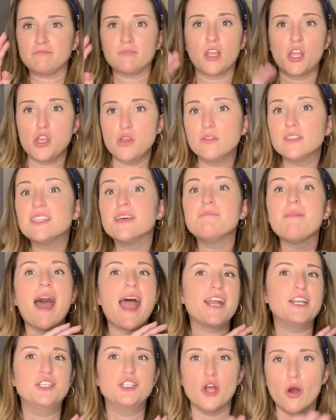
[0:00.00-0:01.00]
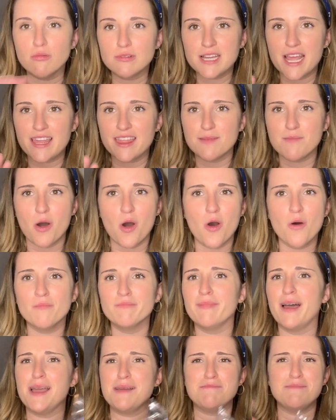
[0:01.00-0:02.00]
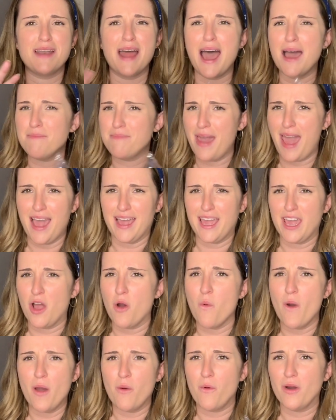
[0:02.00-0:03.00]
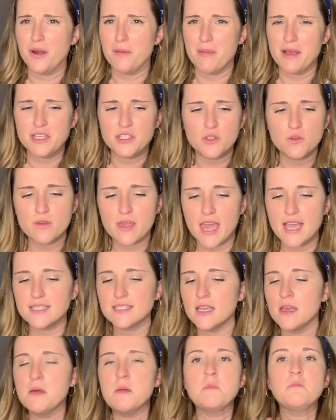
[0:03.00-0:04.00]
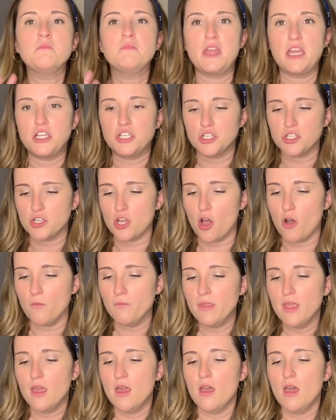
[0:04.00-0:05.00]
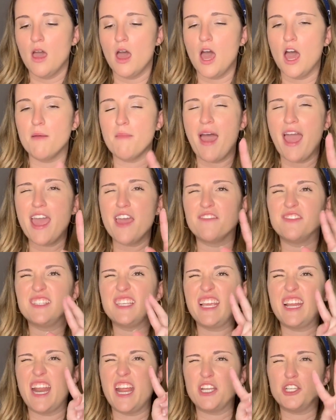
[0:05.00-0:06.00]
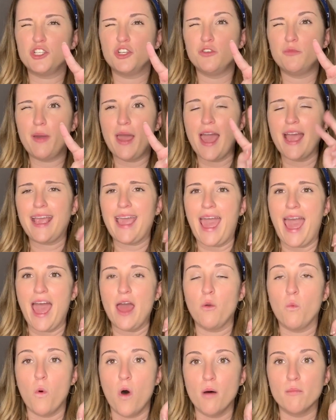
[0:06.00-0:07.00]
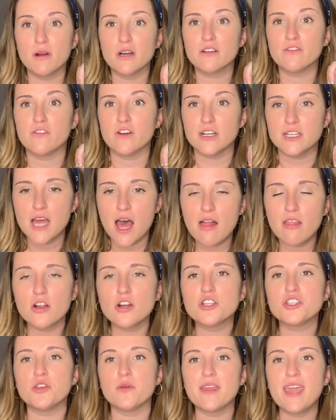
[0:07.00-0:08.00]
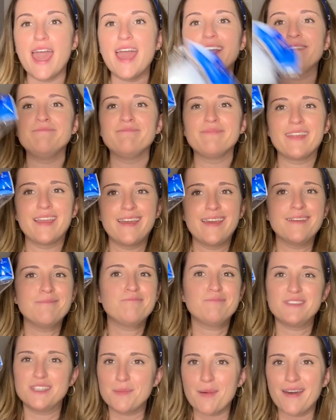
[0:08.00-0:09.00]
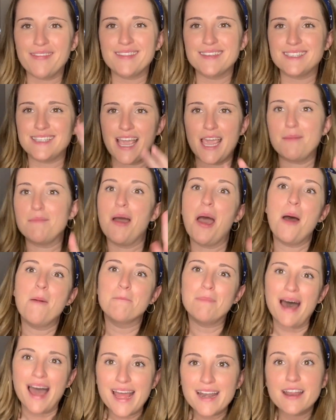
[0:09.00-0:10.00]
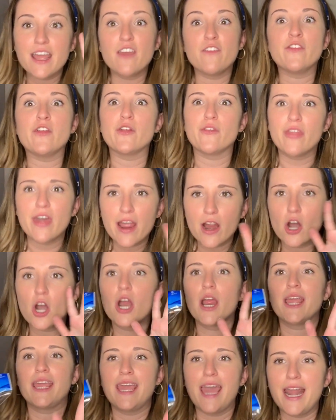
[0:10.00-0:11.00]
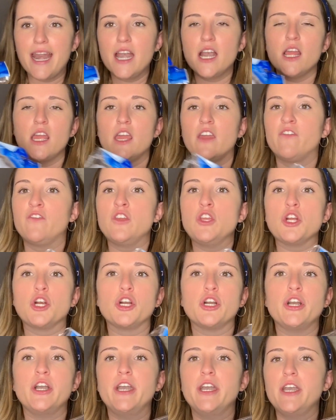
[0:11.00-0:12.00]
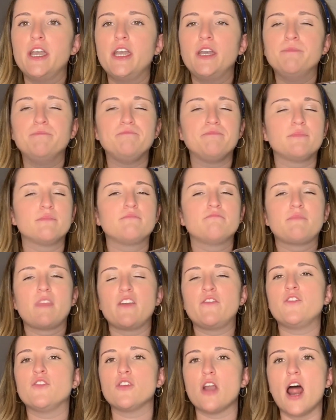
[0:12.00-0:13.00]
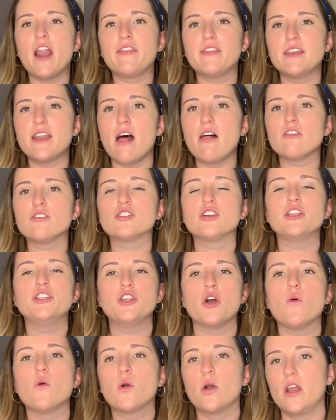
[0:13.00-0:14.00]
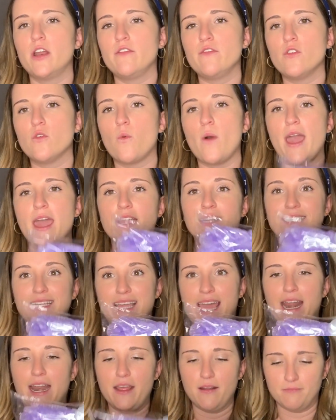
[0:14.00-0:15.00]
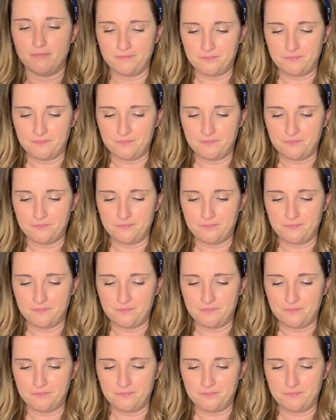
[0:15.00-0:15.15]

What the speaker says: Use them. I don't take them home. I'm not packing a wet one in my suitcase. They just go. I have seen a 2-pack at Walmart for $1. So again, it's about the same. But if you're there, get it. If you're not at the Dollar Tree, don't go out of your way to get it.